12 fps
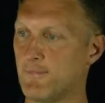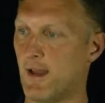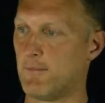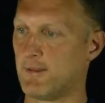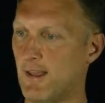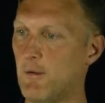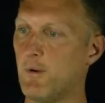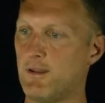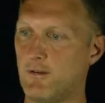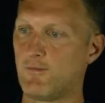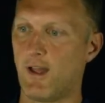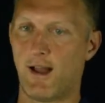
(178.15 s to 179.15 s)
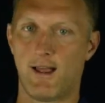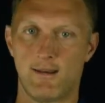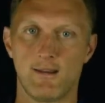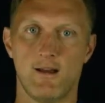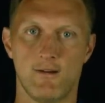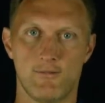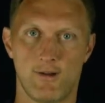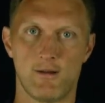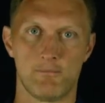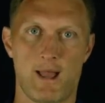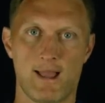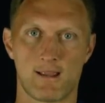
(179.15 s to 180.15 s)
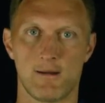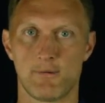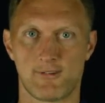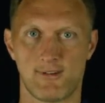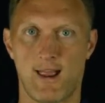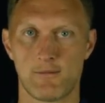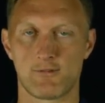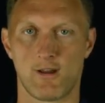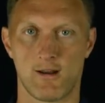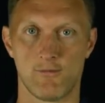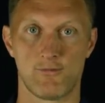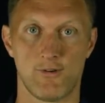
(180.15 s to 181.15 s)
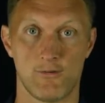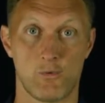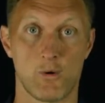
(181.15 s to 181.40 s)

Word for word: Uh, but that way you've got a, uh, a backup, a snapshot of, of